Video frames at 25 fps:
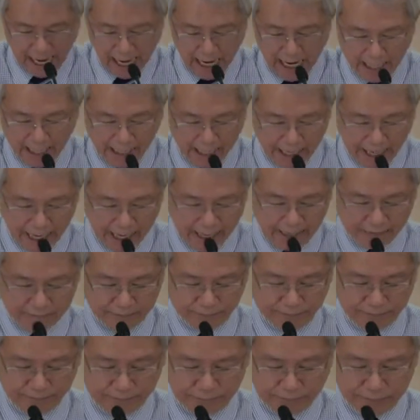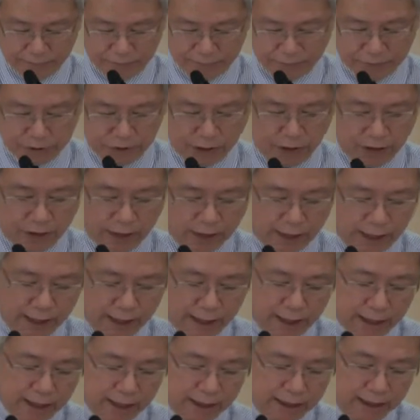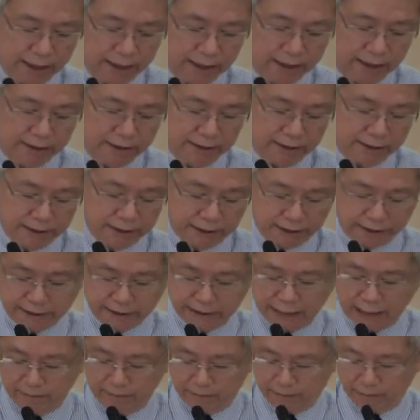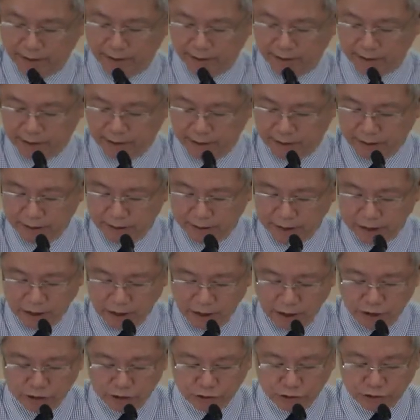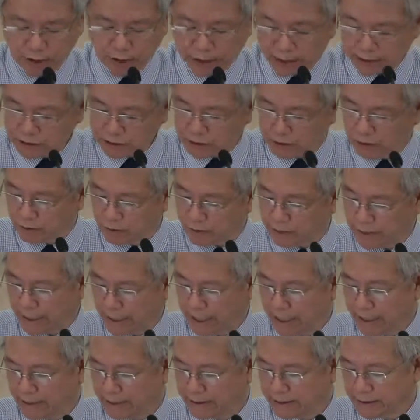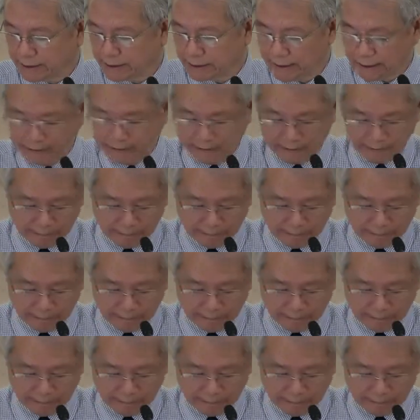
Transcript: I am not a disciple. So let's look at the